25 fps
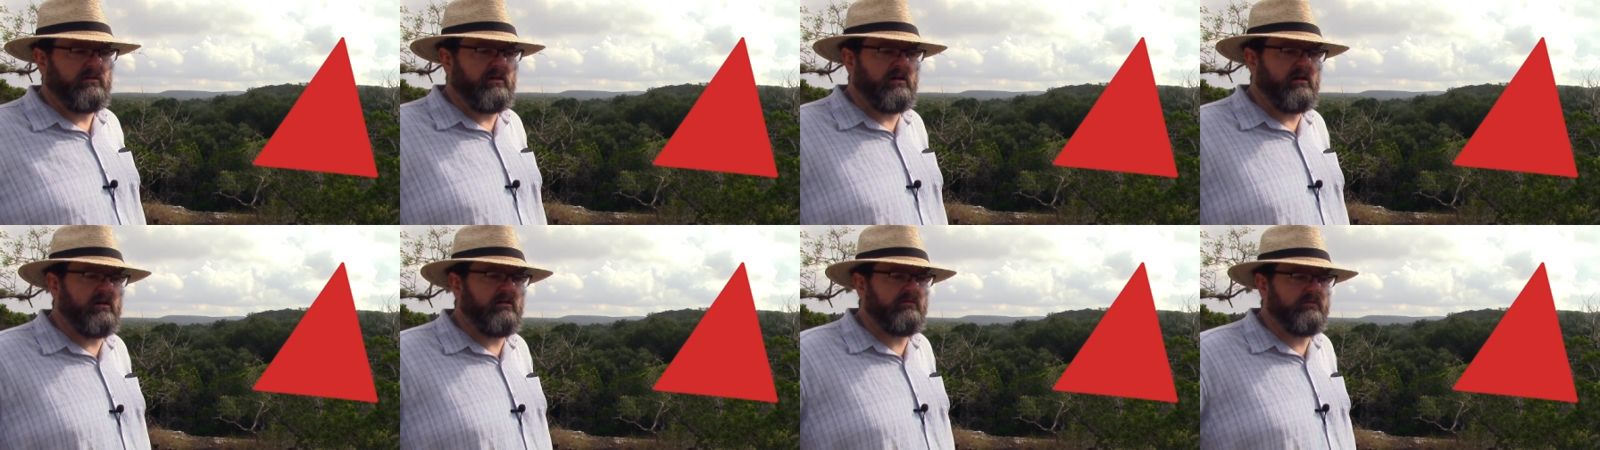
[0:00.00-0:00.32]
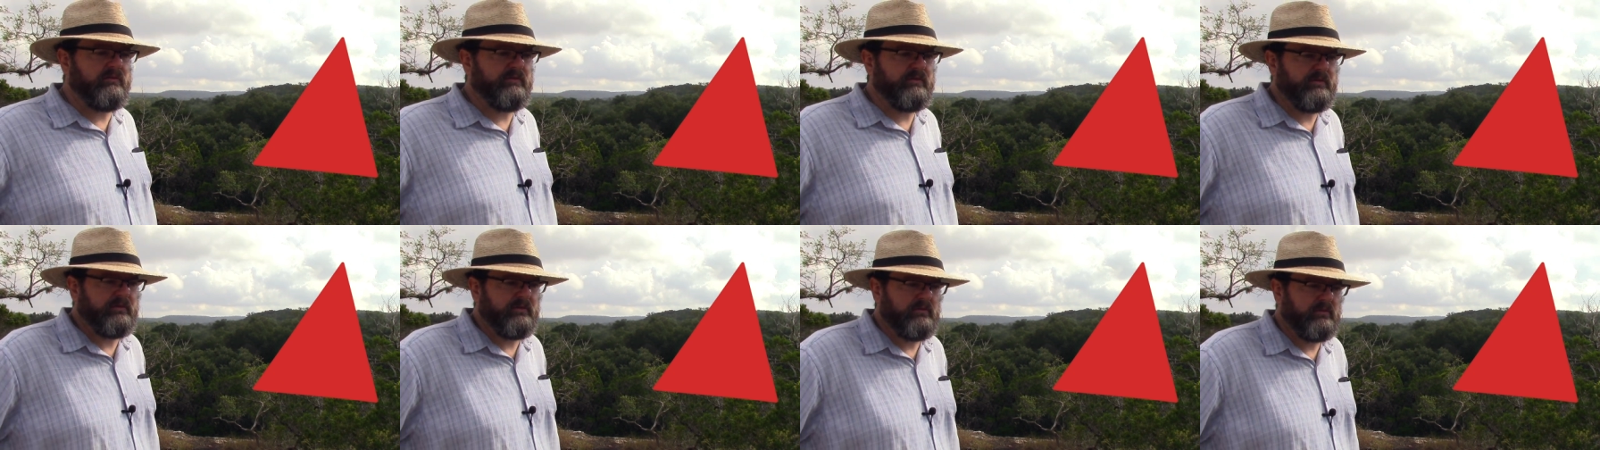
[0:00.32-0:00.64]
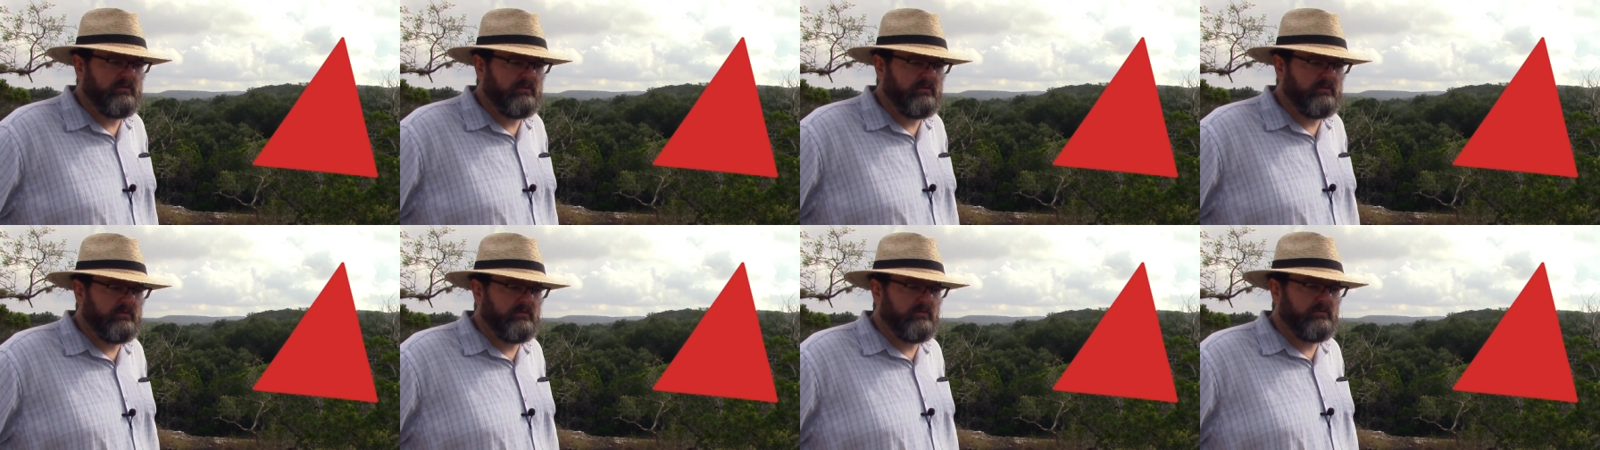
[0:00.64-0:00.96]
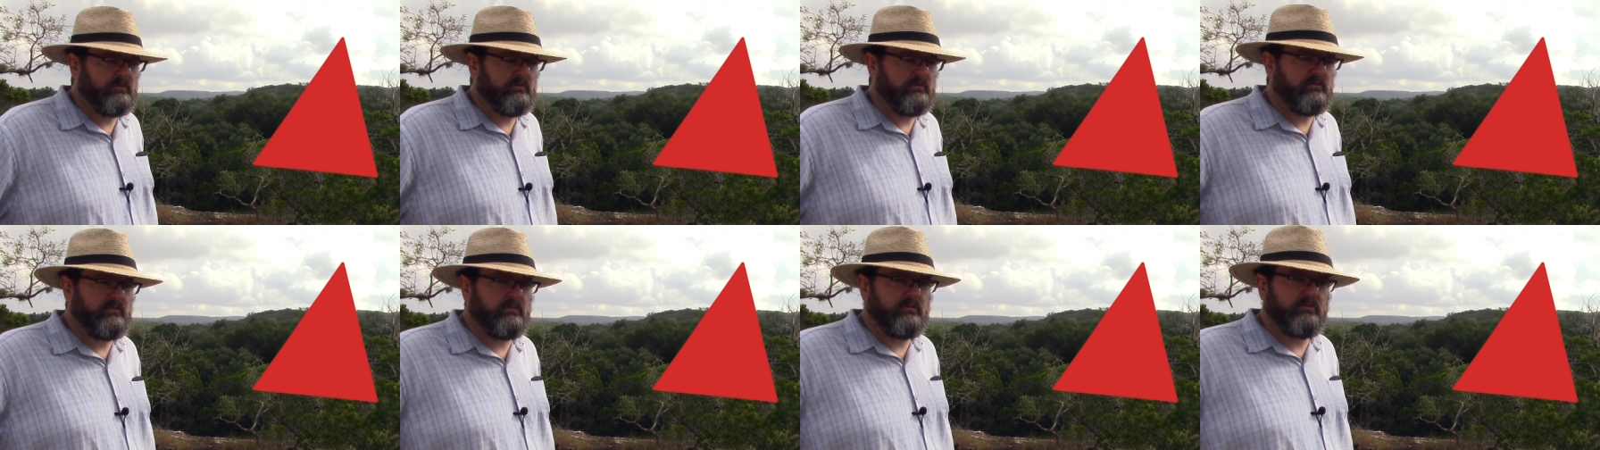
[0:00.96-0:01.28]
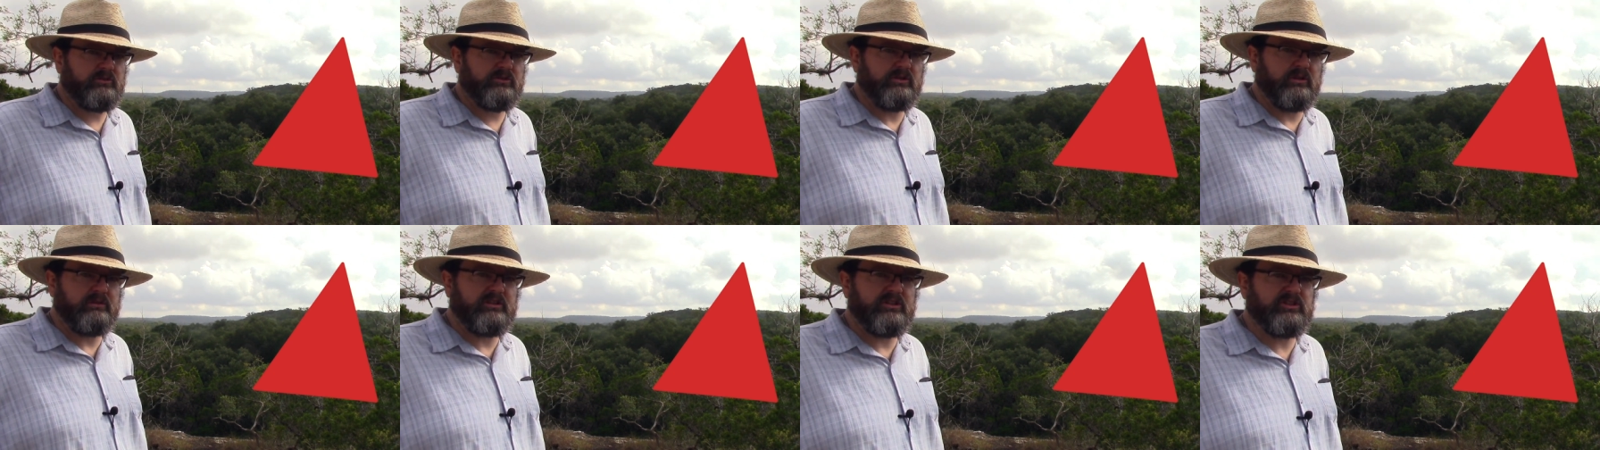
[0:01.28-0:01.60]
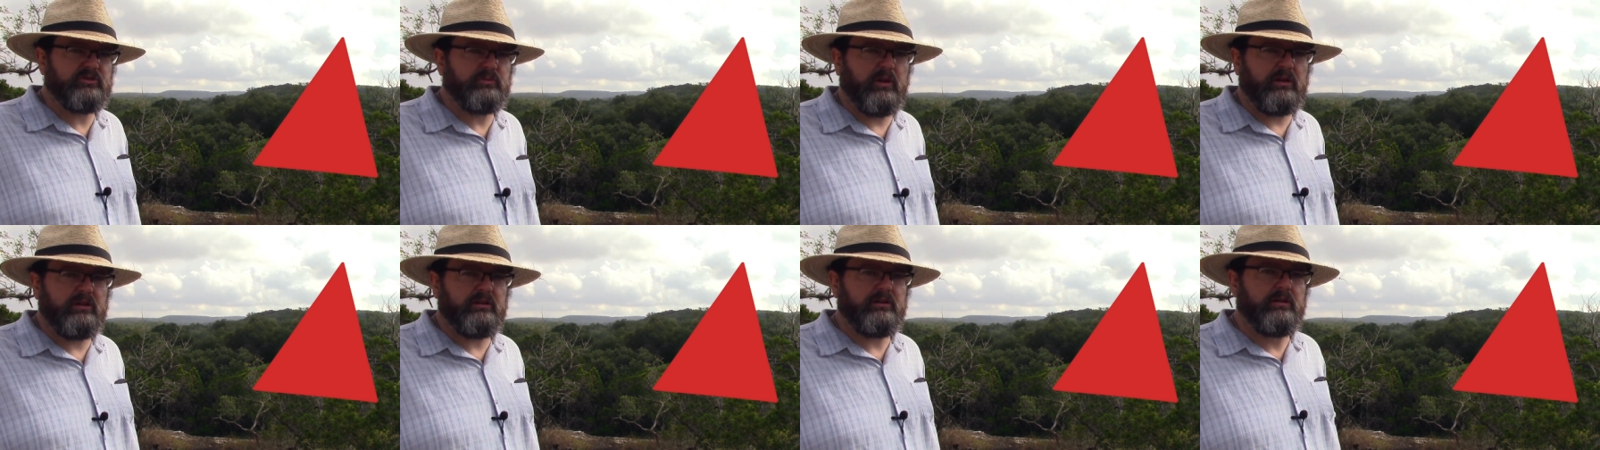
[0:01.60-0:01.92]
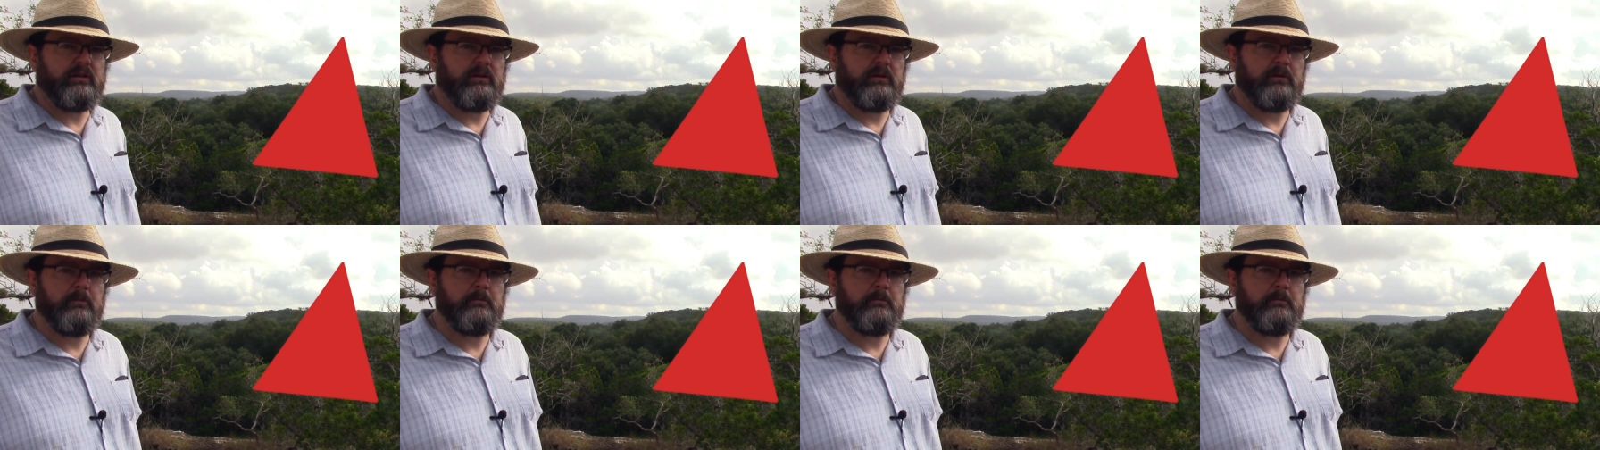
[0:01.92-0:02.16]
of something smaller?